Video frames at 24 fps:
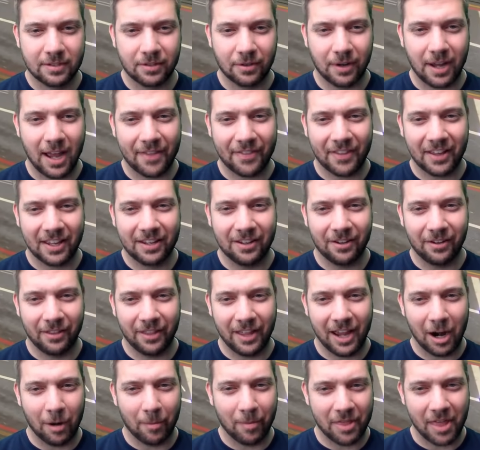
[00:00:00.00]
So got the kill
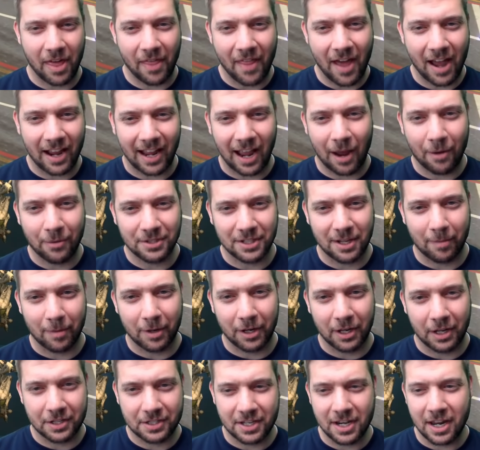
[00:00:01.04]
there, but then that guy was able
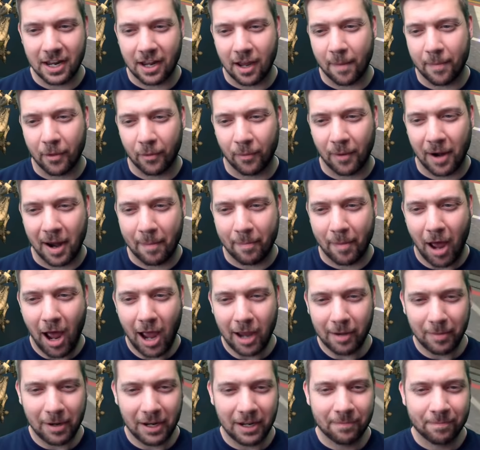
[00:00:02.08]
to sneak up the ramp
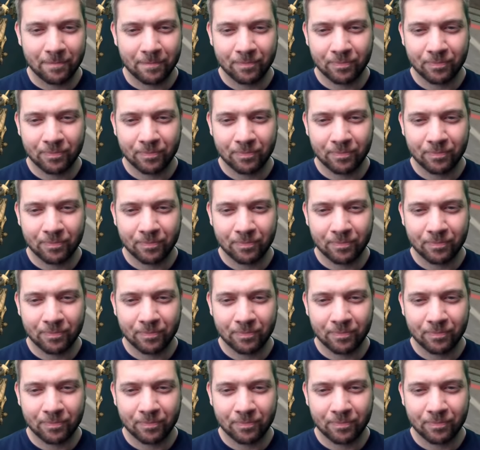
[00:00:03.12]
behind me.